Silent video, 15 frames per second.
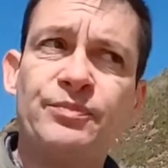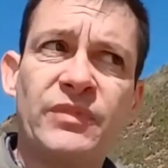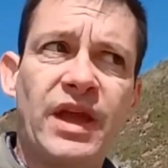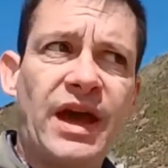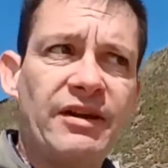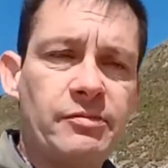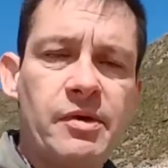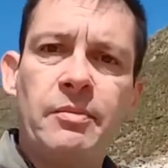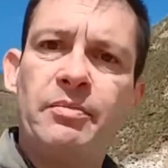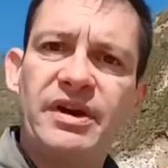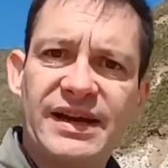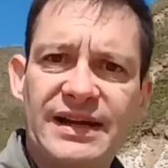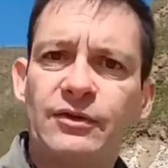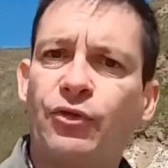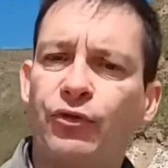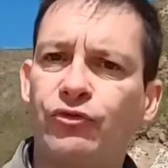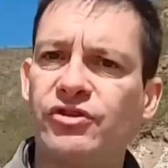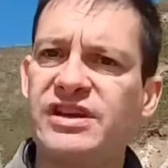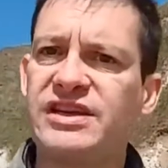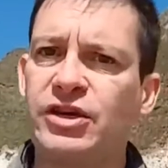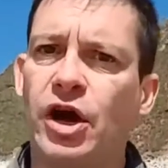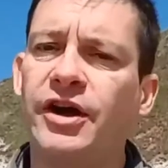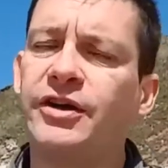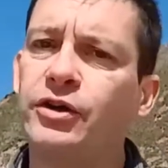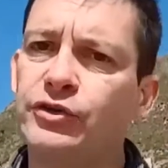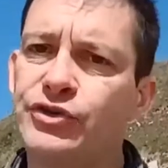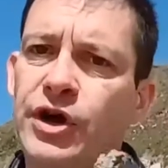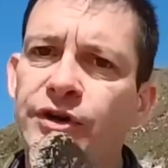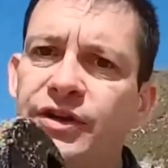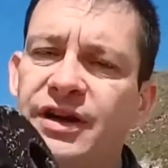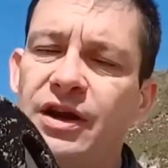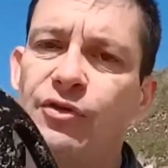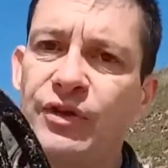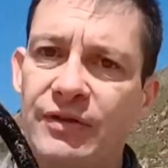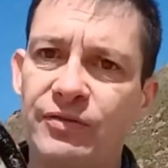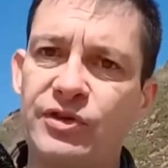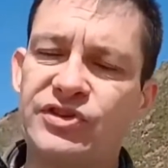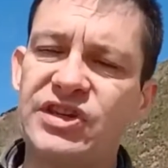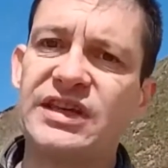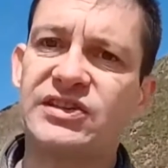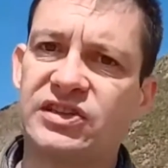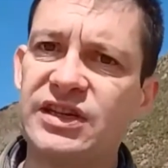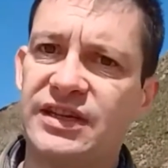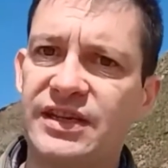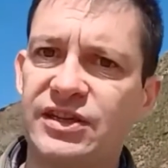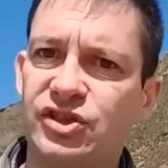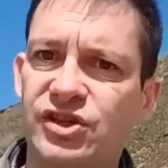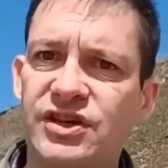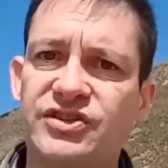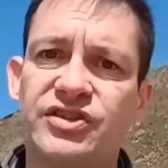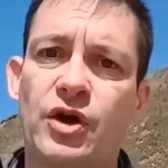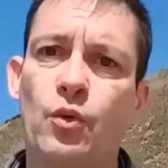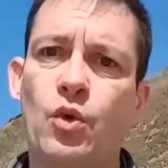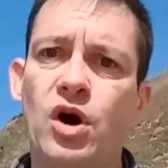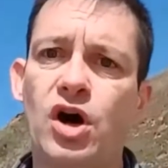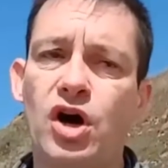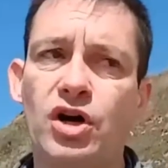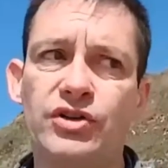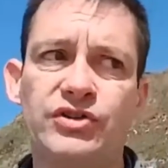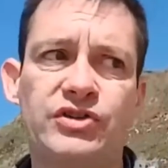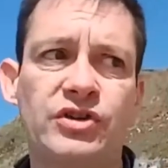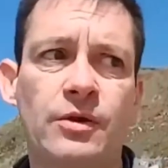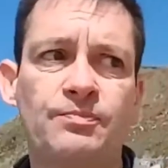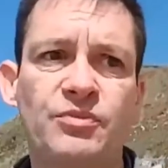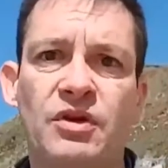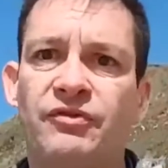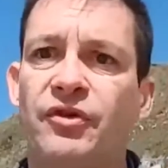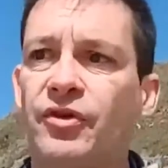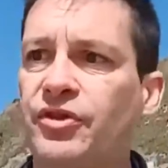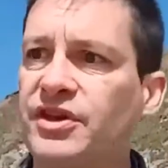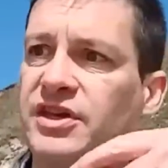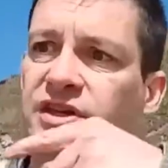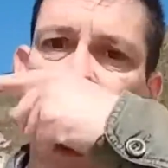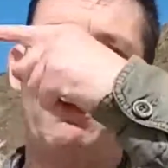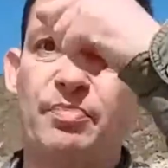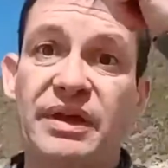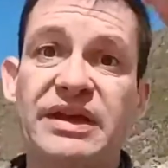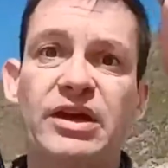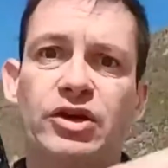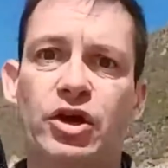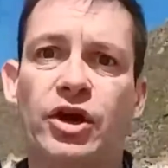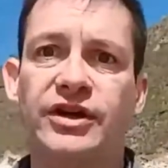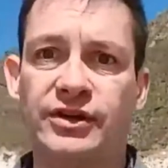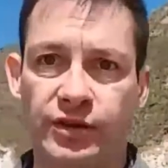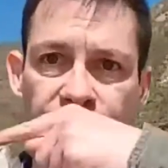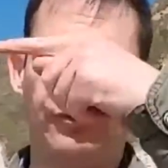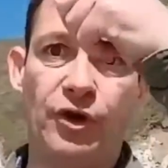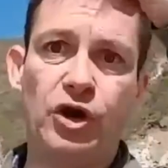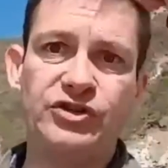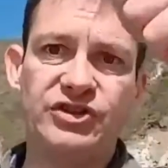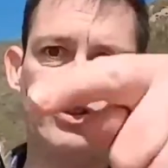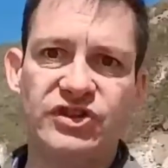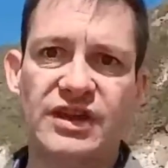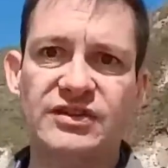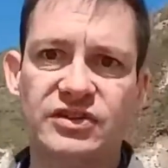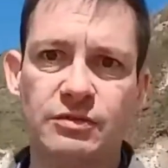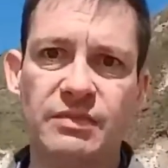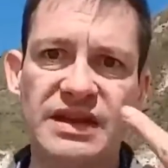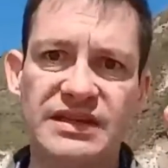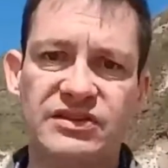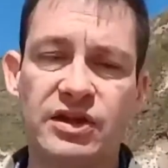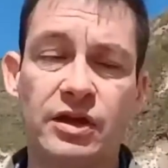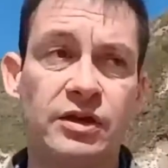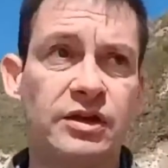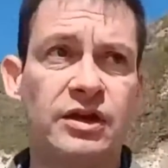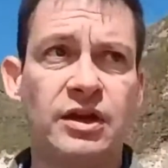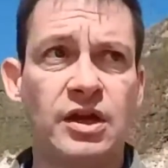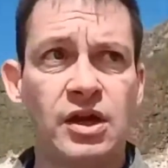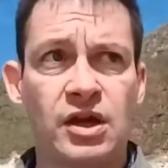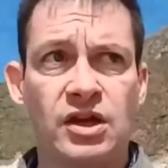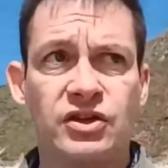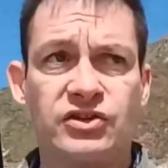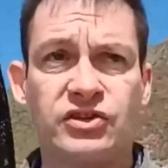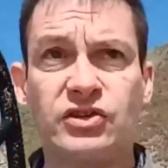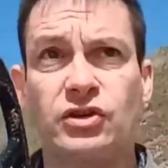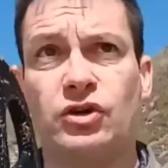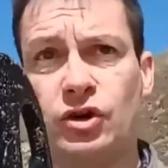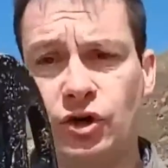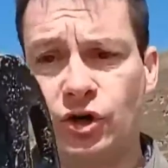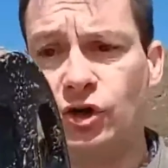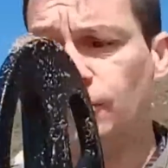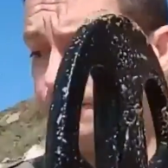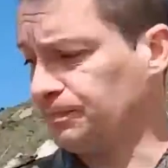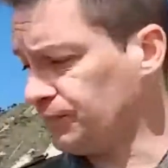I remember I had 3 coils on, and I think the 16 inches was for the bigger coil, the 40 centimetre. So,